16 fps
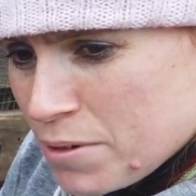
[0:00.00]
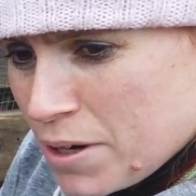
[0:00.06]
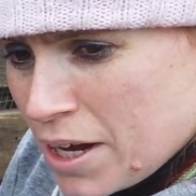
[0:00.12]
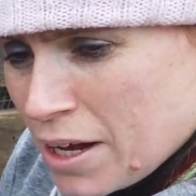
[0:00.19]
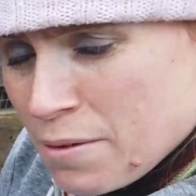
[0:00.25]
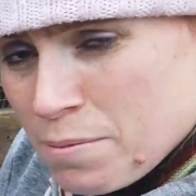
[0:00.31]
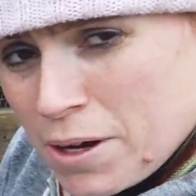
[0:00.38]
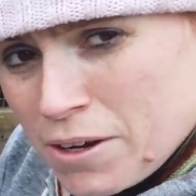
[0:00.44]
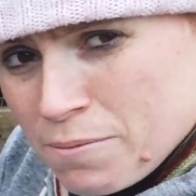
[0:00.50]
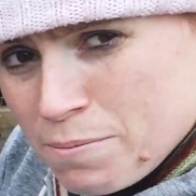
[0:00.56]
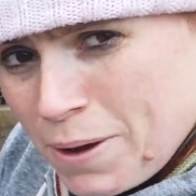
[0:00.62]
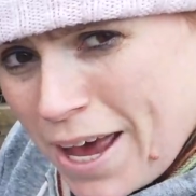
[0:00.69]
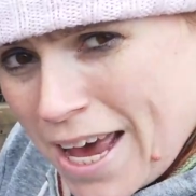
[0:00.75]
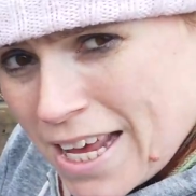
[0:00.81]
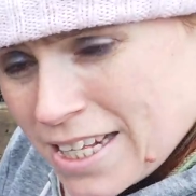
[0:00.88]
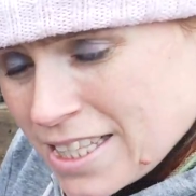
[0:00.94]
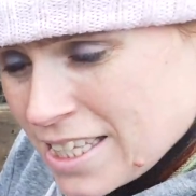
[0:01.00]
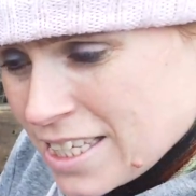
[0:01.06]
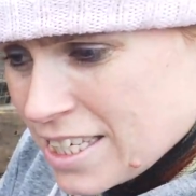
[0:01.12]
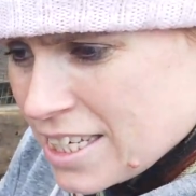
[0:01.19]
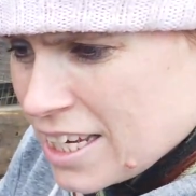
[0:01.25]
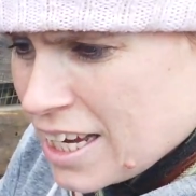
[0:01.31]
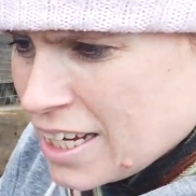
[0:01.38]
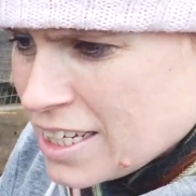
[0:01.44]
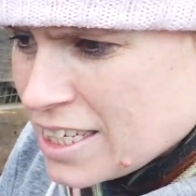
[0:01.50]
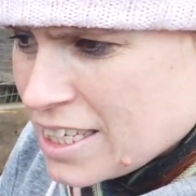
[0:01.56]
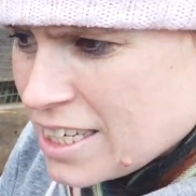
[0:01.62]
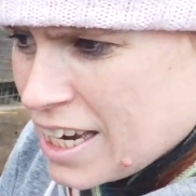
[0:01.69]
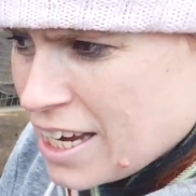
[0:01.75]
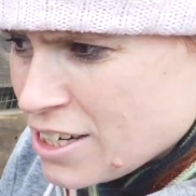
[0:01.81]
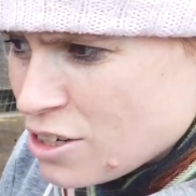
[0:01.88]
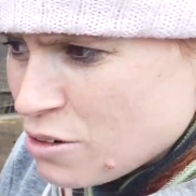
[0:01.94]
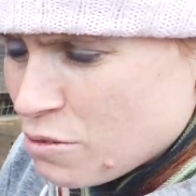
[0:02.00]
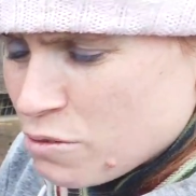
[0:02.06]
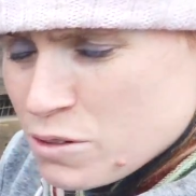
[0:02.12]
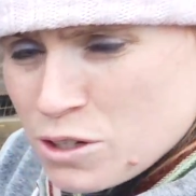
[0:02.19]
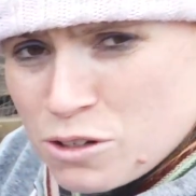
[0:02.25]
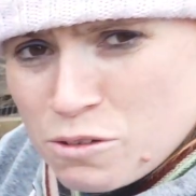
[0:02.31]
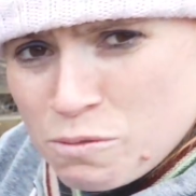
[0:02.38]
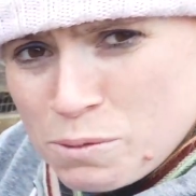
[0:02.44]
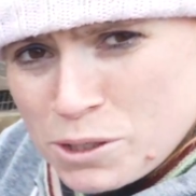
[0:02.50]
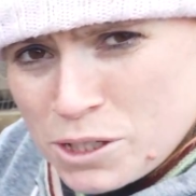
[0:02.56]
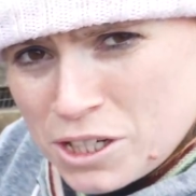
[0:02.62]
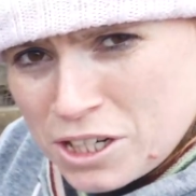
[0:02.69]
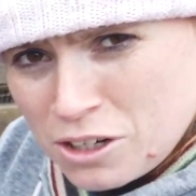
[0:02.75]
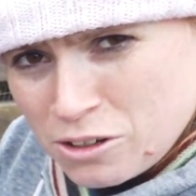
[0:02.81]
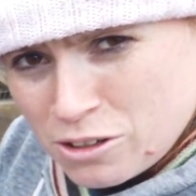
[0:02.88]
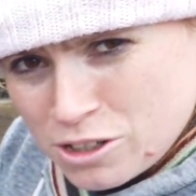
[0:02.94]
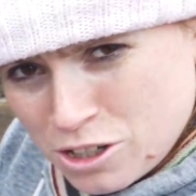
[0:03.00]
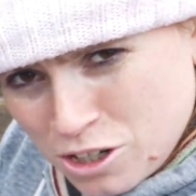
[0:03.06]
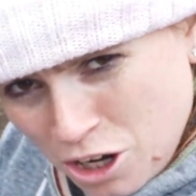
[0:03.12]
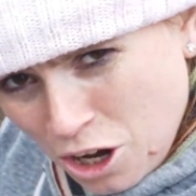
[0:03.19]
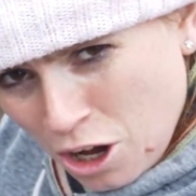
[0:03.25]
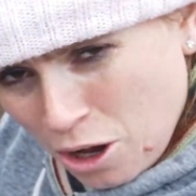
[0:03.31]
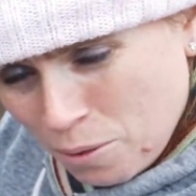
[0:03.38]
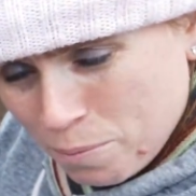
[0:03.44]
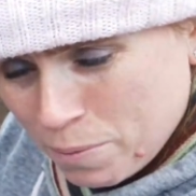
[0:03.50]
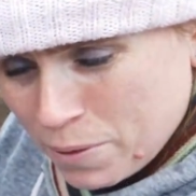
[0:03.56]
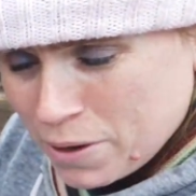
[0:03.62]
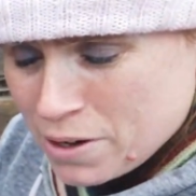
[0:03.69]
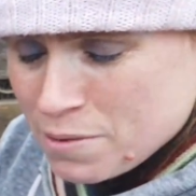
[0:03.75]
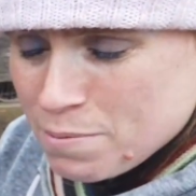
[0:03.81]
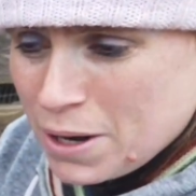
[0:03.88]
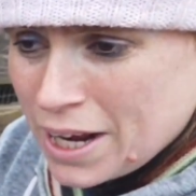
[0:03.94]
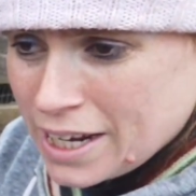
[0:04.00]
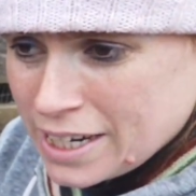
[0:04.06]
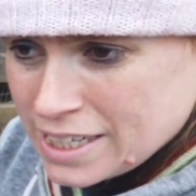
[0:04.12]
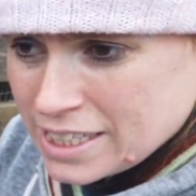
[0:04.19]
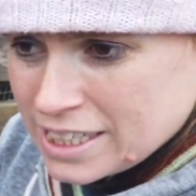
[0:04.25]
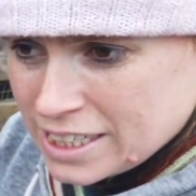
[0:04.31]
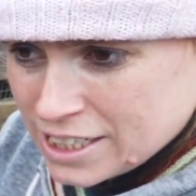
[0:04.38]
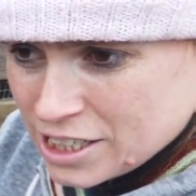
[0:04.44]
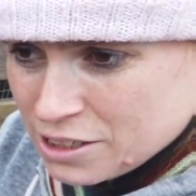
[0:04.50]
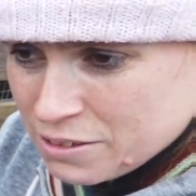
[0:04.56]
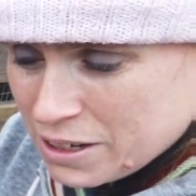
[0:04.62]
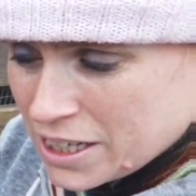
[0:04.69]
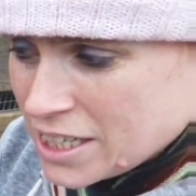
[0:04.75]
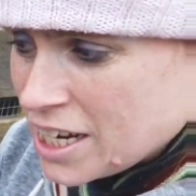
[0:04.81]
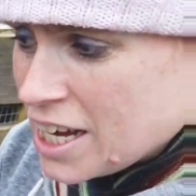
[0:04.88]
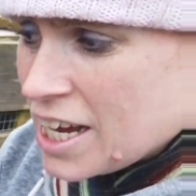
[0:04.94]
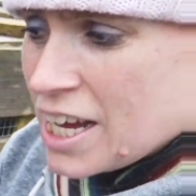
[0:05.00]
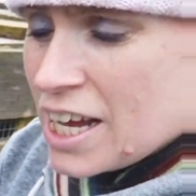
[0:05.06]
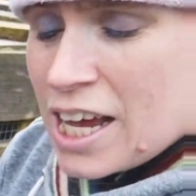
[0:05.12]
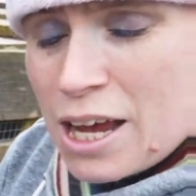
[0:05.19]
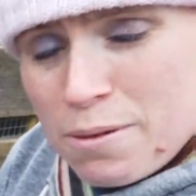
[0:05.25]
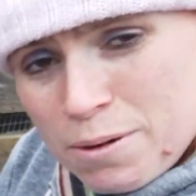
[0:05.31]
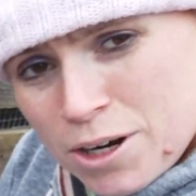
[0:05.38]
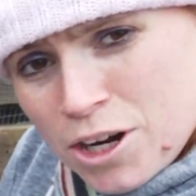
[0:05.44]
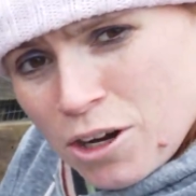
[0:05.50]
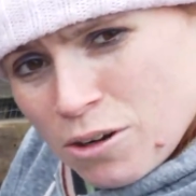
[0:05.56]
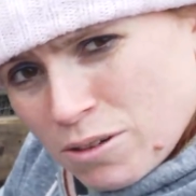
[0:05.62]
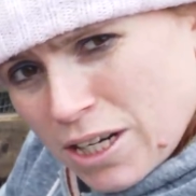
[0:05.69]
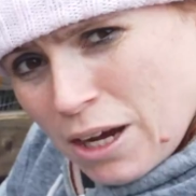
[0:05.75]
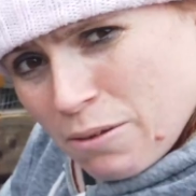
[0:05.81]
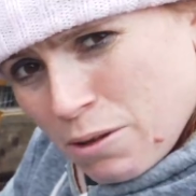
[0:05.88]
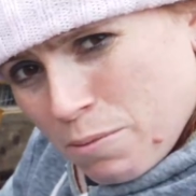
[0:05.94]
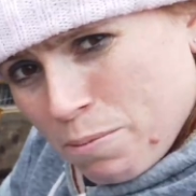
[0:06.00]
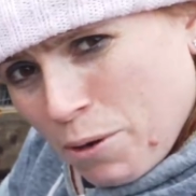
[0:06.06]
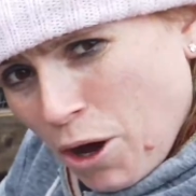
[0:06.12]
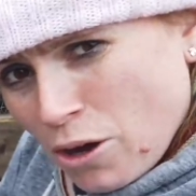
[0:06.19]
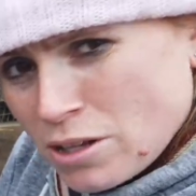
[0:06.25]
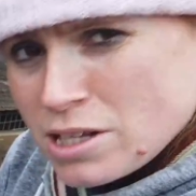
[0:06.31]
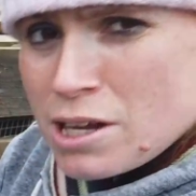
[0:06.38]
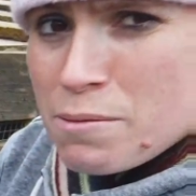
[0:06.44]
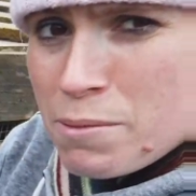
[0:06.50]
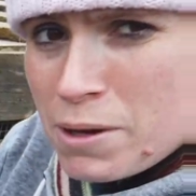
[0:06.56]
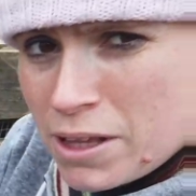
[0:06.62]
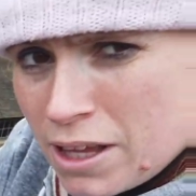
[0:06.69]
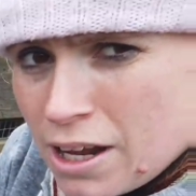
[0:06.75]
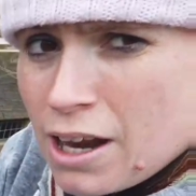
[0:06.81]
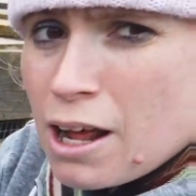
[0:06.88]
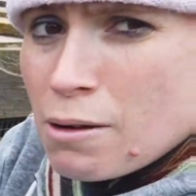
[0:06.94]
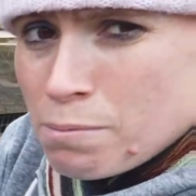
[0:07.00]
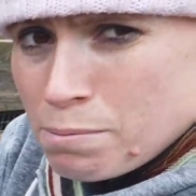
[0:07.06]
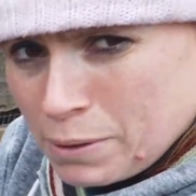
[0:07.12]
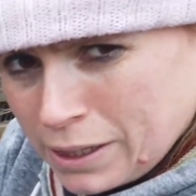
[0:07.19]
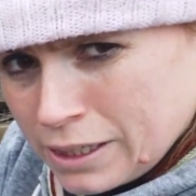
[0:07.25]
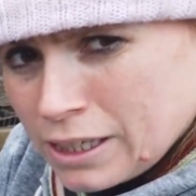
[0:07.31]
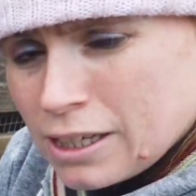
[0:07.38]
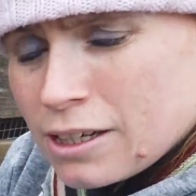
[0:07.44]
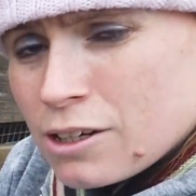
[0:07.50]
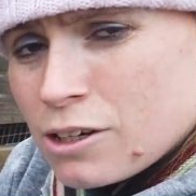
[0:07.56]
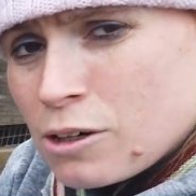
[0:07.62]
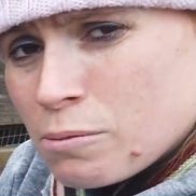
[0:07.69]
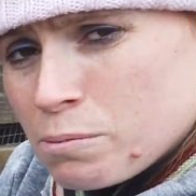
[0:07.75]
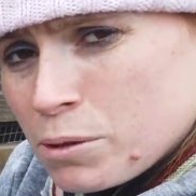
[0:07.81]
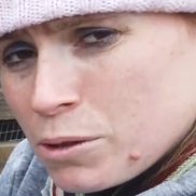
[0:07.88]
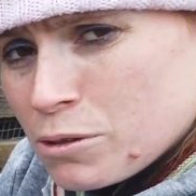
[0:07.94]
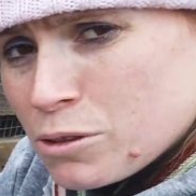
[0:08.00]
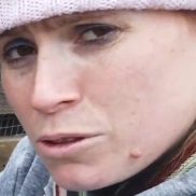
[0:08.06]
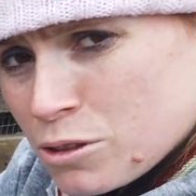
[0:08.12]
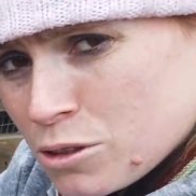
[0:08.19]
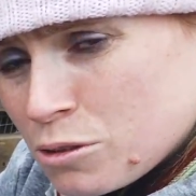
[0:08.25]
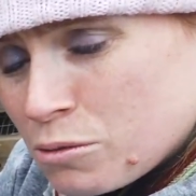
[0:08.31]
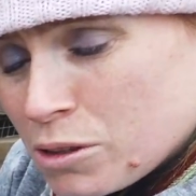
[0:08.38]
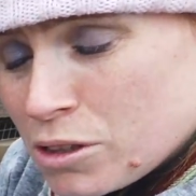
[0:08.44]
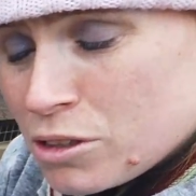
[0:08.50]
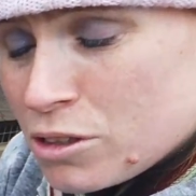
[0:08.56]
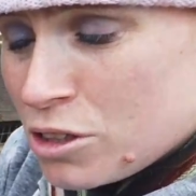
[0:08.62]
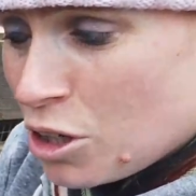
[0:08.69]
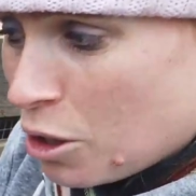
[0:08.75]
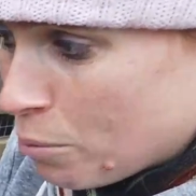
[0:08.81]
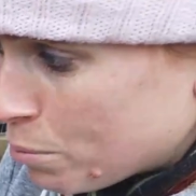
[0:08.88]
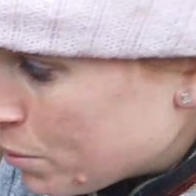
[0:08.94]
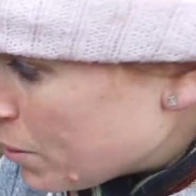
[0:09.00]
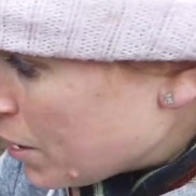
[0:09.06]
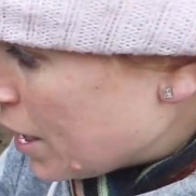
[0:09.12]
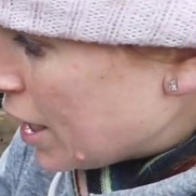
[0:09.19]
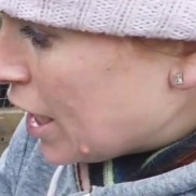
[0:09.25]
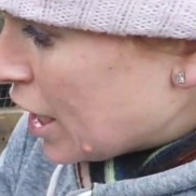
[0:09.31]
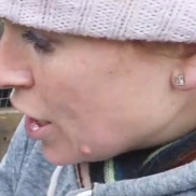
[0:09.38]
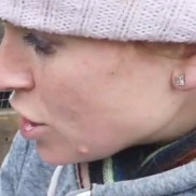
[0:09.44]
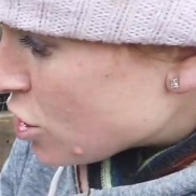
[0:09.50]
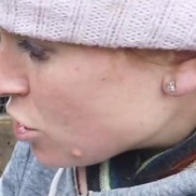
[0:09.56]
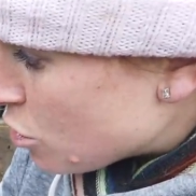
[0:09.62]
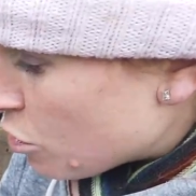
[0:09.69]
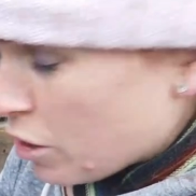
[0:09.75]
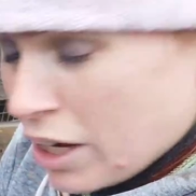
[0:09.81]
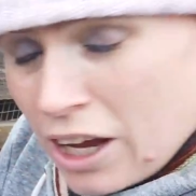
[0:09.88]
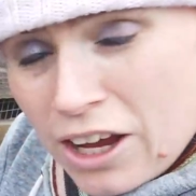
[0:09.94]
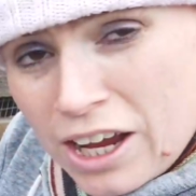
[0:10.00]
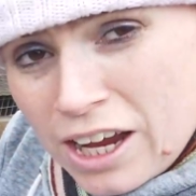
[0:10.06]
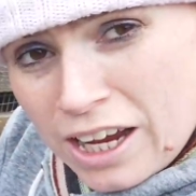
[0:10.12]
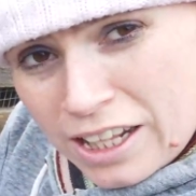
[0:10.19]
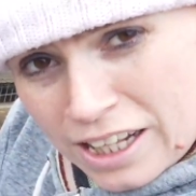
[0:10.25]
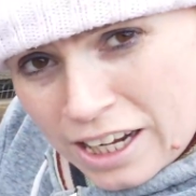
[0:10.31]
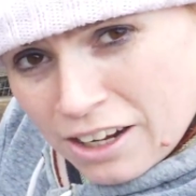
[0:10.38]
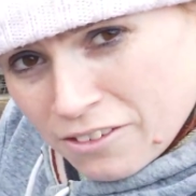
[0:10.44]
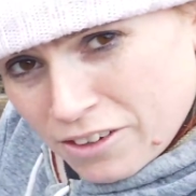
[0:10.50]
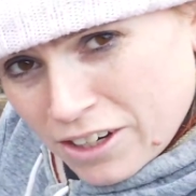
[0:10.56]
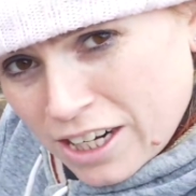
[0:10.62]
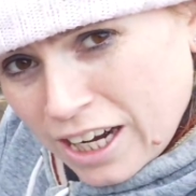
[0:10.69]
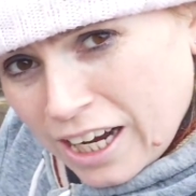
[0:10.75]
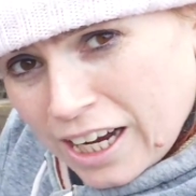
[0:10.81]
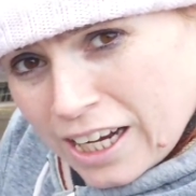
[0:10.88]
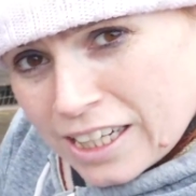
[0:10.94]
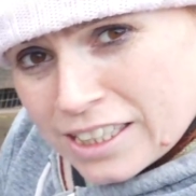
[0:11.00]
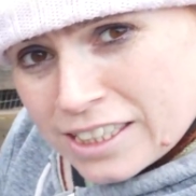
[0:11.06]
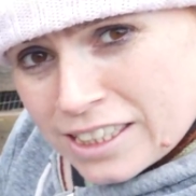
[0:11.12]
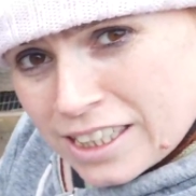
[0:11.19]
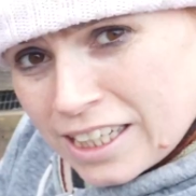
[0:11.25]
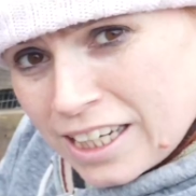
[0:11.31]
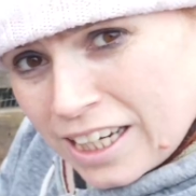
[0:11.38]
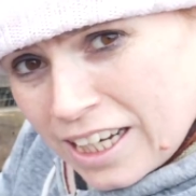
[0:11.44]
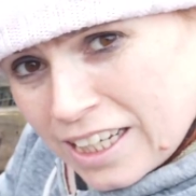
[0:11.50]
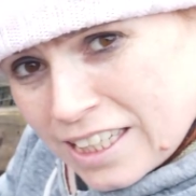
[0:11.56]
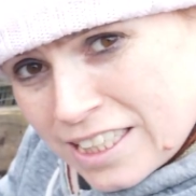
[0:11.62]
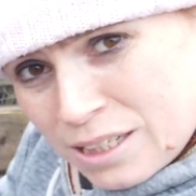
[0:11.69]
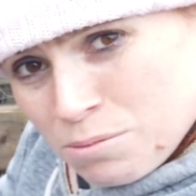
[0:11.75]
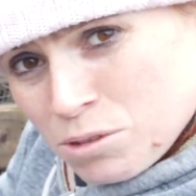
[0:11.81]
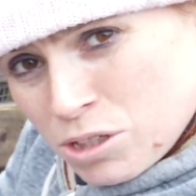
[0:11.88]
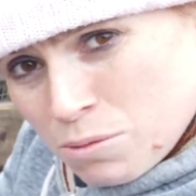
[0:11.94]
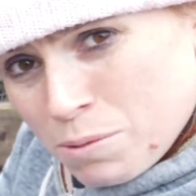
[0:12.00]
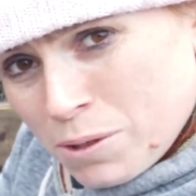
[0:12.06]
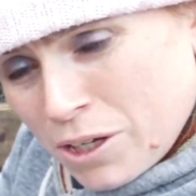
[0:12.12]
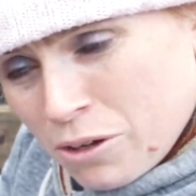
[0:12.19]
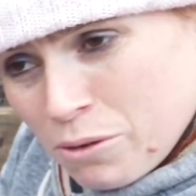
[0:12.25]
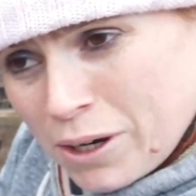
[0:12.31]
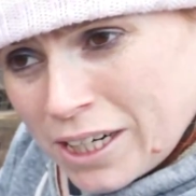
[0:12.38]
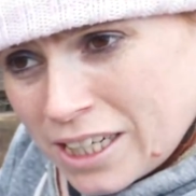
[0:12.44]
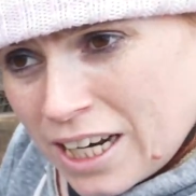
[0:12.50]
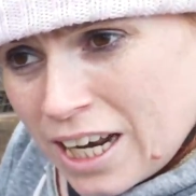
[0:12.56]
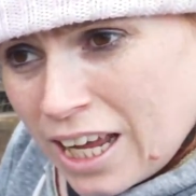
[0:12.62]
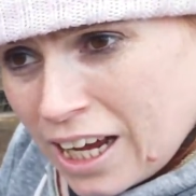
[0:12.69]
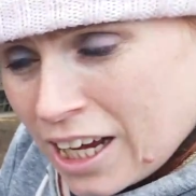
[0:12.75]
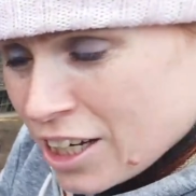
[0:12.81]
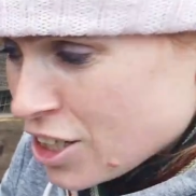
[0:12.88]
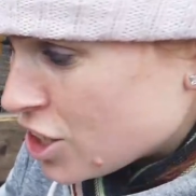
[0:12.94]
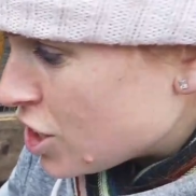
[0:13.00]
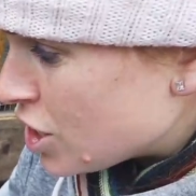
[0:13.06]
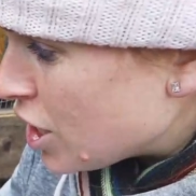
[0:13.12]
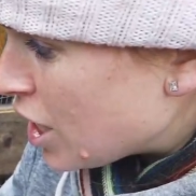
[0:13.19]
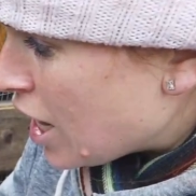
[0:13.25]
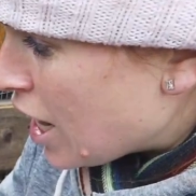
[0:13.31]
in my beds. Instead of sort of putting it on top and planting into it, it will go down the bottom and then I'll buy in compost to go on the top. So in that regard, it seems to be quite a large